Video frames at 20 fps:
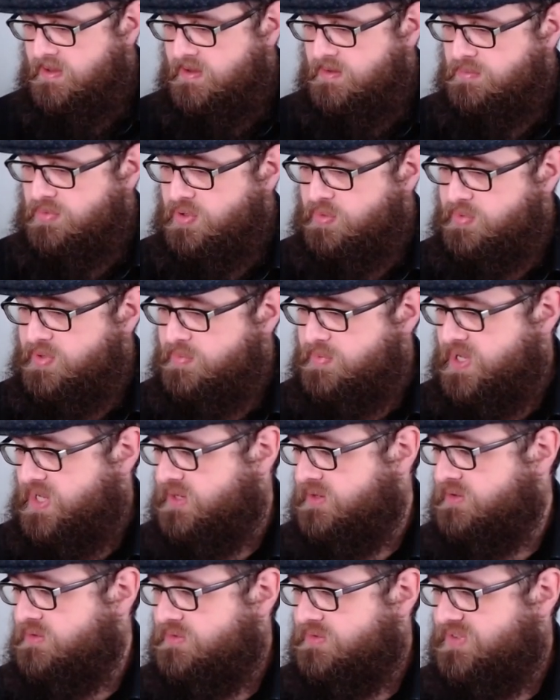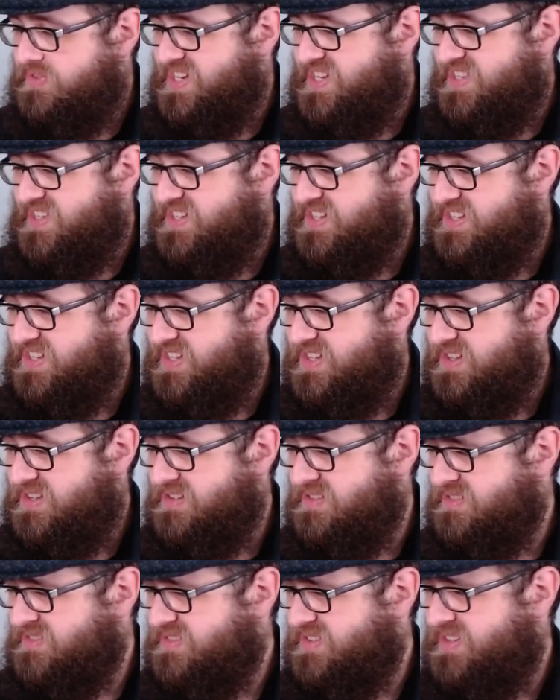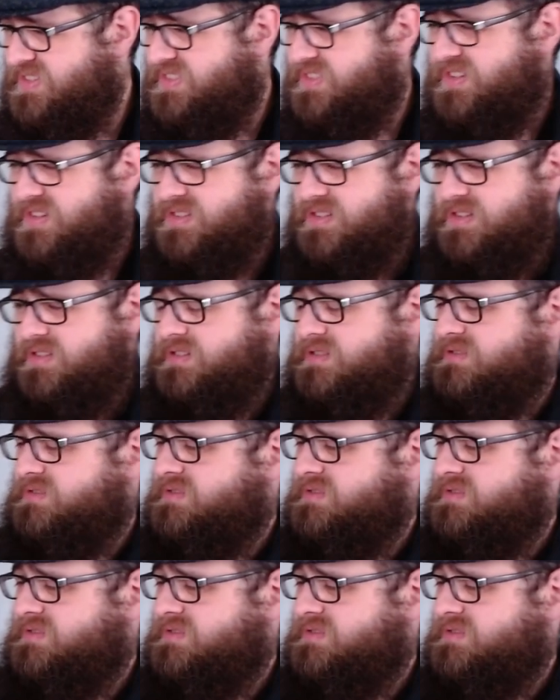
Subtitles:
Probably been nearly a year, I think.